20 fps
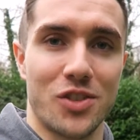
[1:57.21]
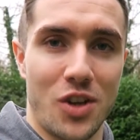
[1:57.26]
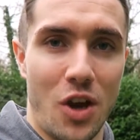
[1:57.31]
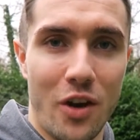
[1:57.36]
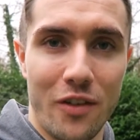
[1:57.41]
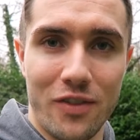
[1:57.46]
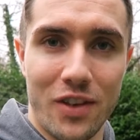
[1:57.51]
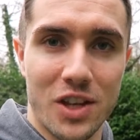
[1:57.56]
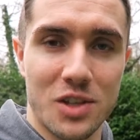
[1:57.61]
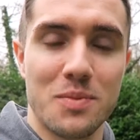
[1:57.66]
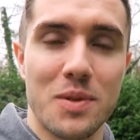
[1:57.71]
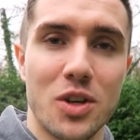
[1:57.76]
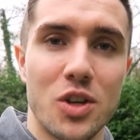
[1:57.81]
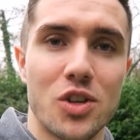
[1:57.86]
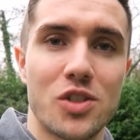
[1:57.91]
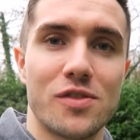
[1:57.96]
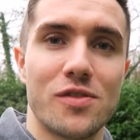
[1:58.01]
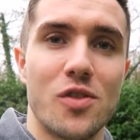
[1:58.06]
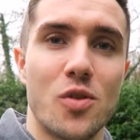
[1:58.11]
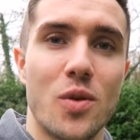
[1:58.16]
So hopefully that's been
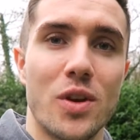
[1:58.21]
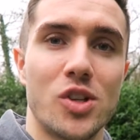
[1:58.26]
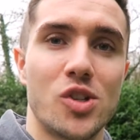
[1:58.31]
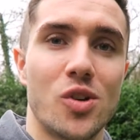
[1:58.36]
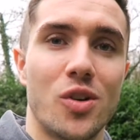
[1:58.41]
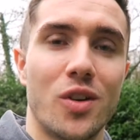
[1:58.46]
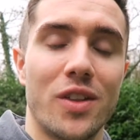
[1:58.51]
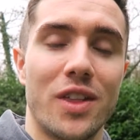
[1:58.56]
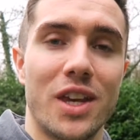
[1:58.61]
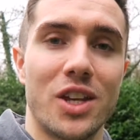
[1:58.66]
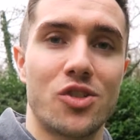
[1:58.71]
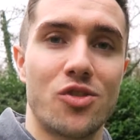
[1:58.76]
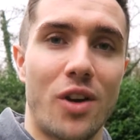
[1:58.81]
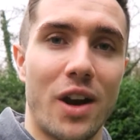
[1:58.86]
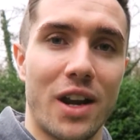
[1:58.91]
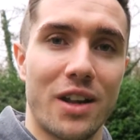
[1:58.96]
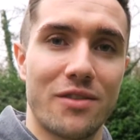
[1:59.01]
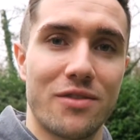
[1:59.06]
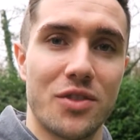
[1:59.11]
useful. Enjoy the training